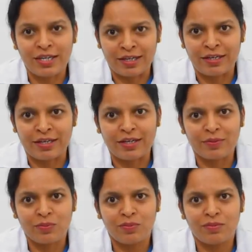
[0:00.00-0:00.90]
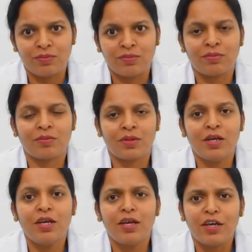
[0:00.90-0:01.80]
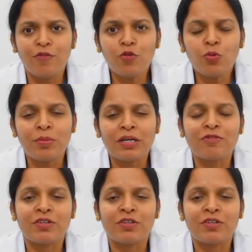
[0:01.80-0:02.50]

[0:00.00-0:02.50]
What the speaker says: technique. If you met